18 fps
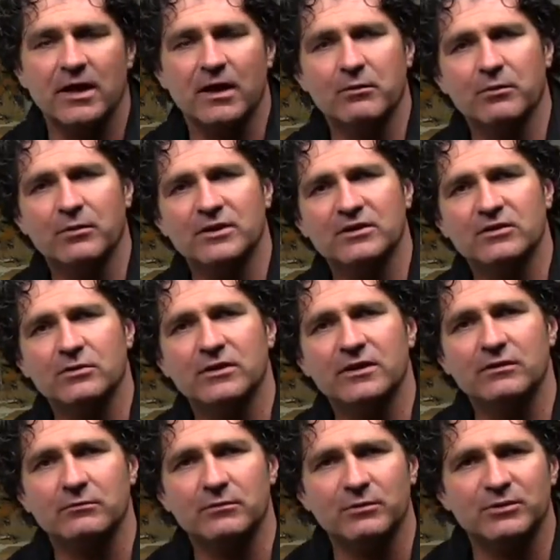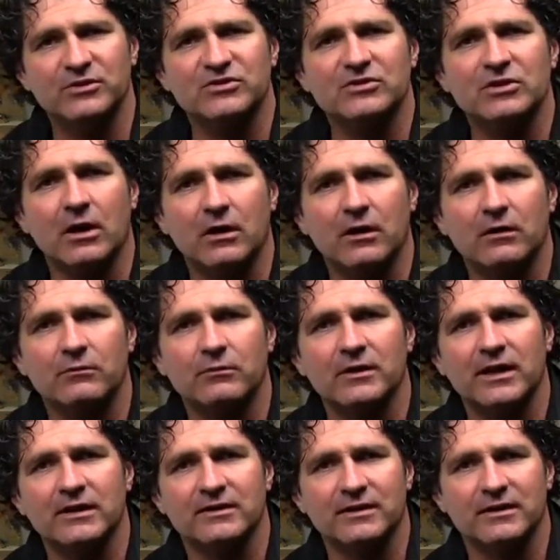and when we do it, when we start,
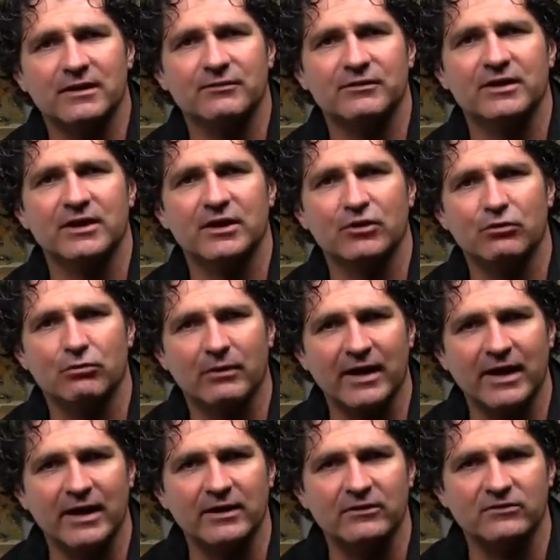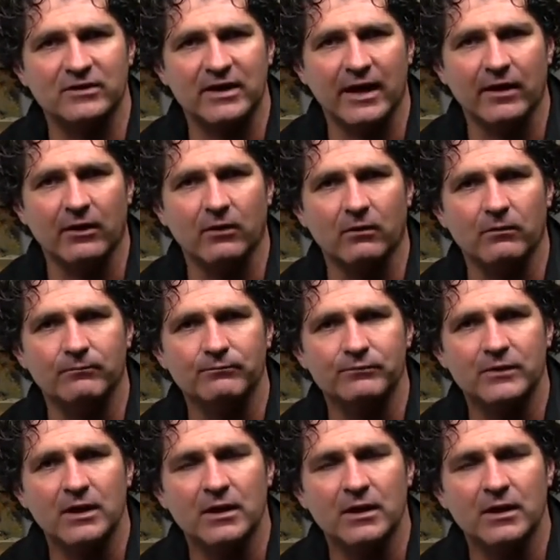we like to think of it in a gray scale.